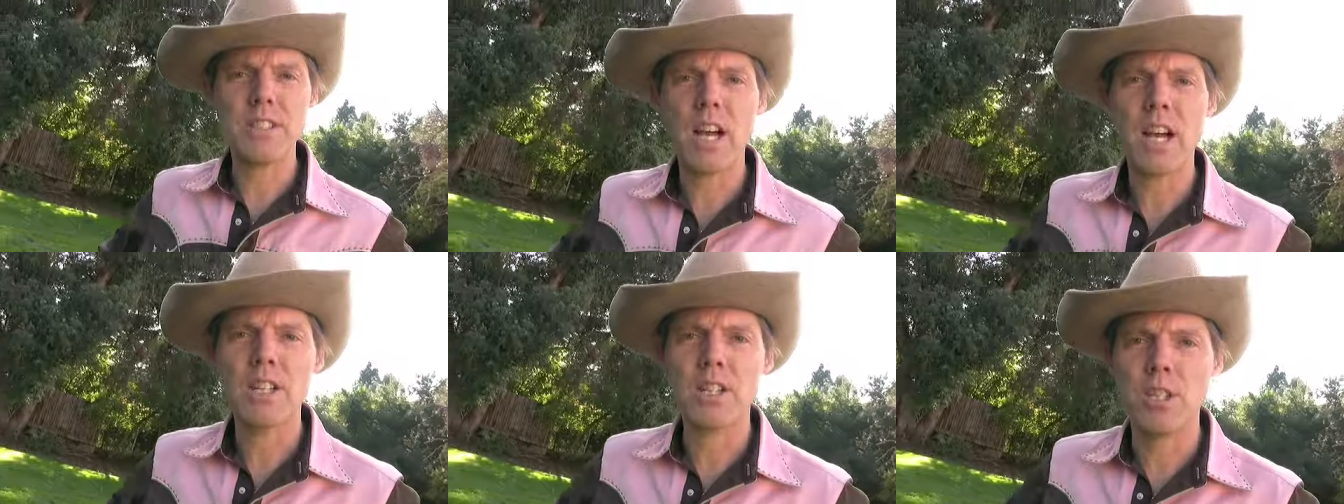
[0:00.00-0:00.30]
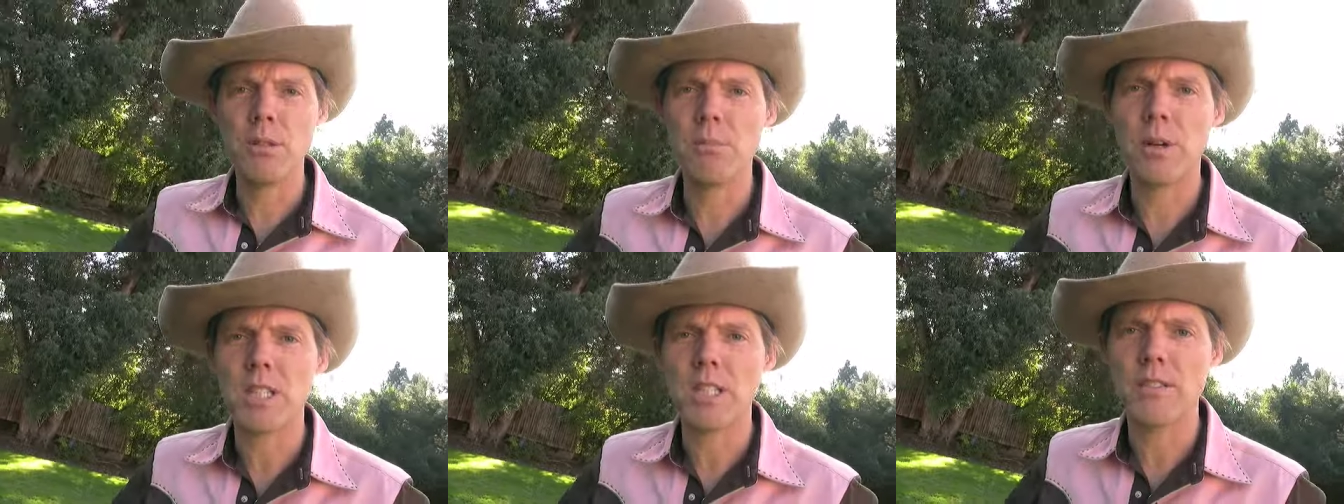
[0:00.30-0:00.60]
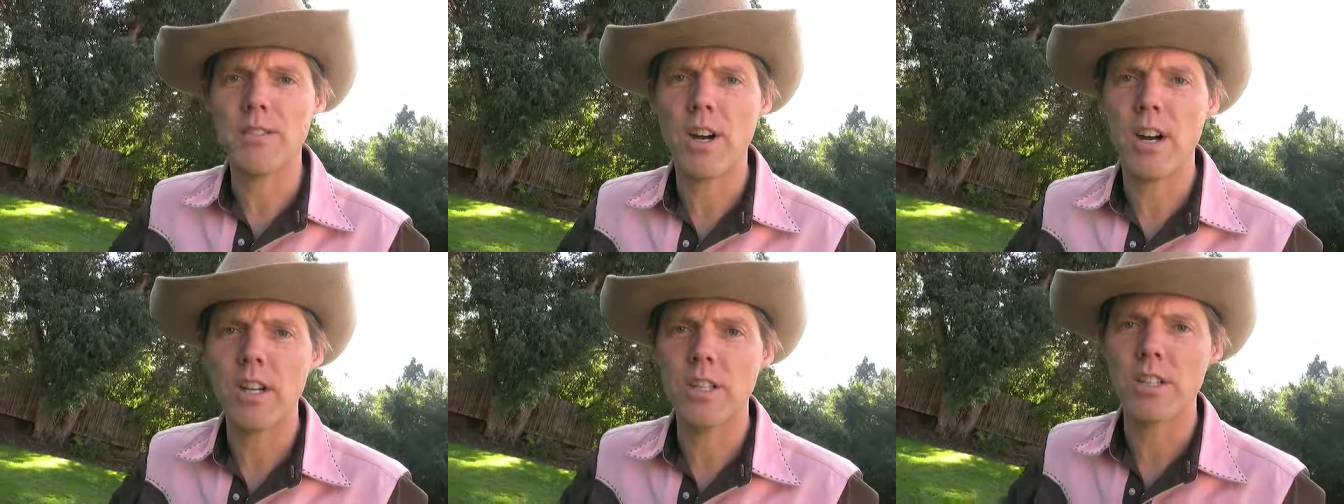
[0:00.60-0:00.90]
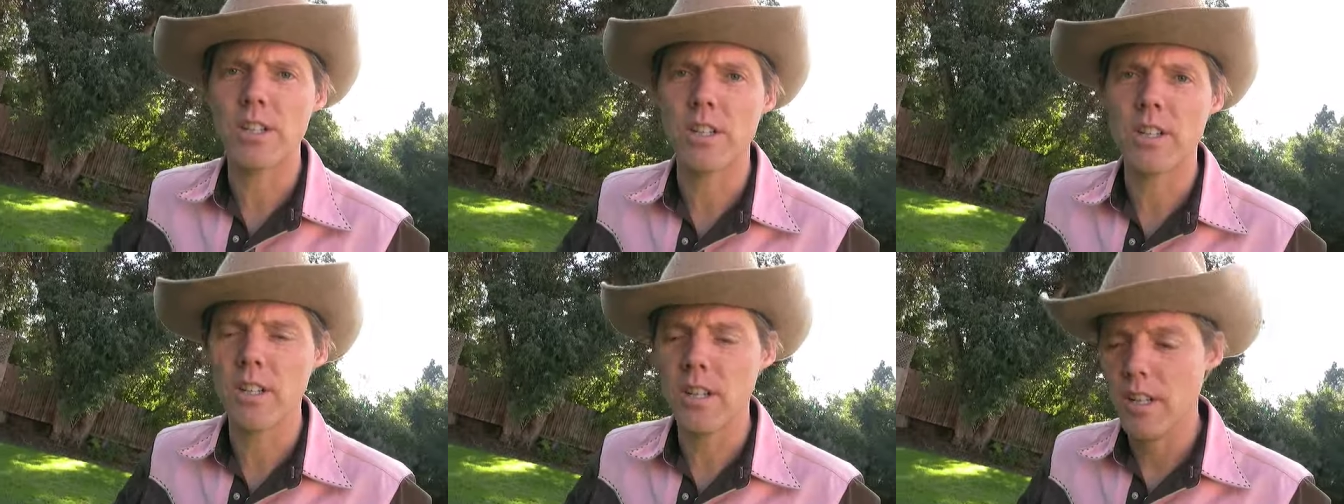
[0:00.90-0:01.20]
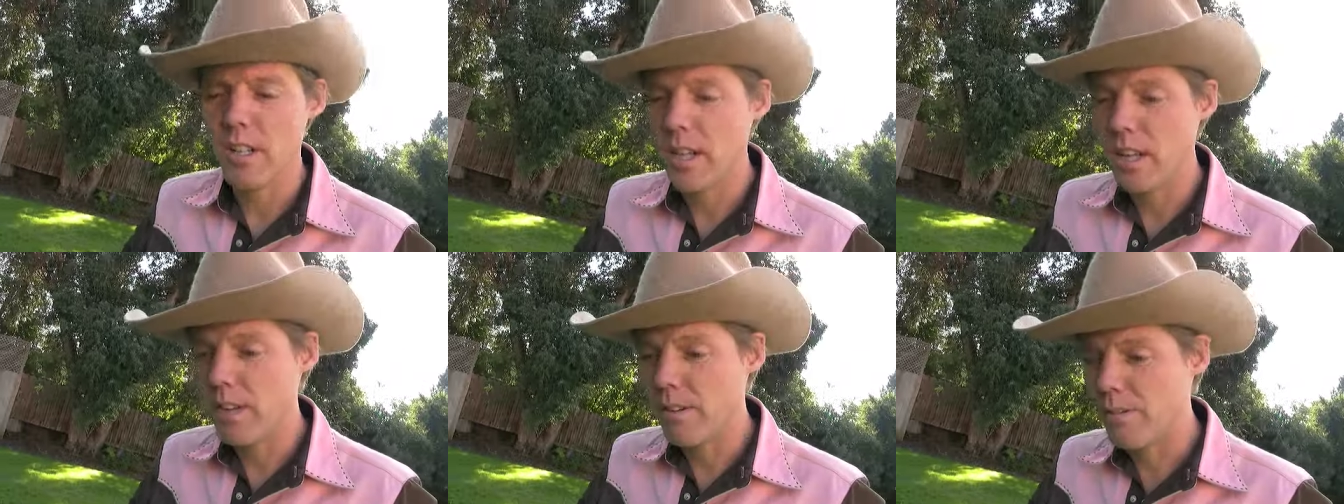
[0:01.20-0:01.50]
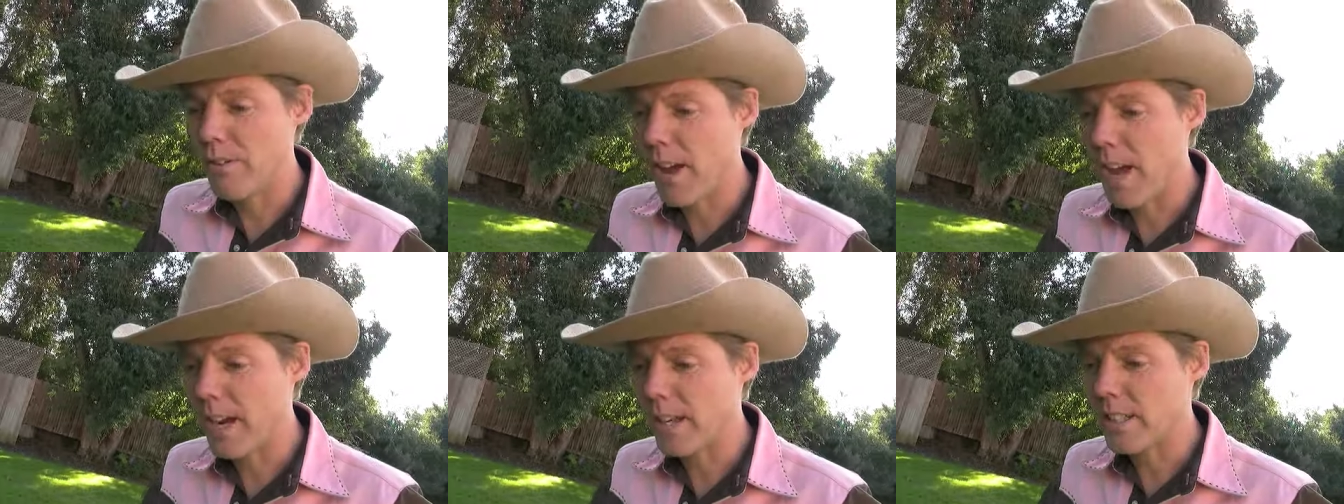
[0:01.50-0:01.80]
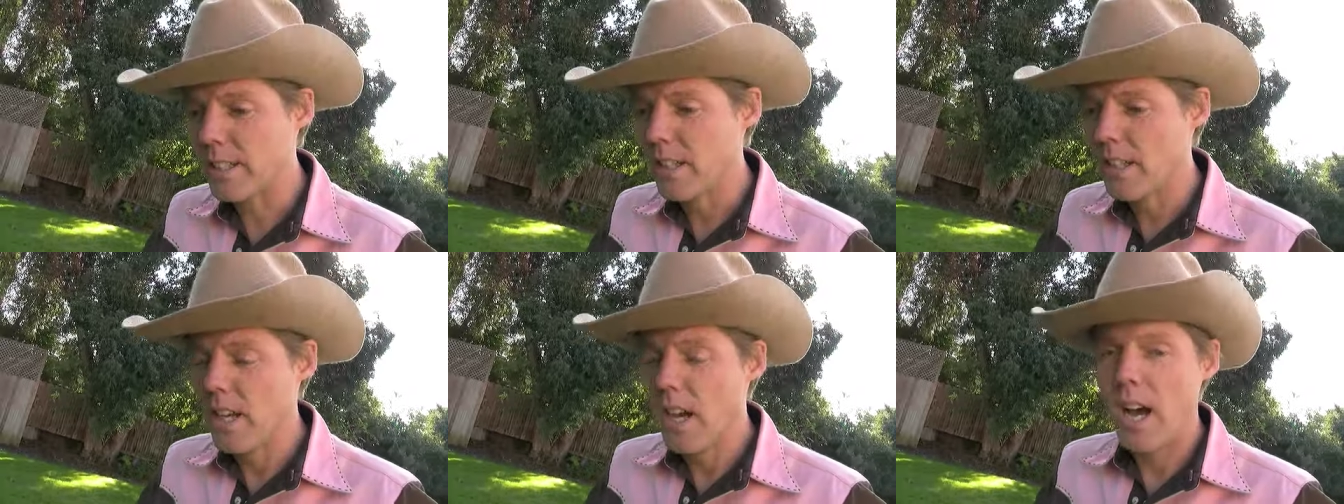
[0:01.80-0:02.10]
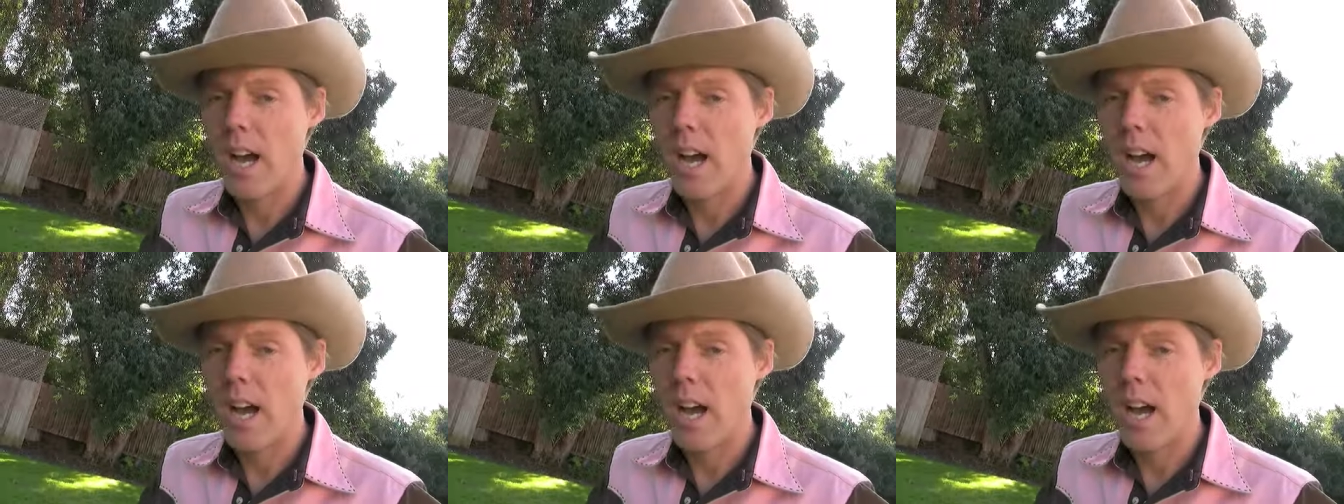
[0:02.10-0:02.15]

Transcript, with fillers: not too much of a hunter. In fact,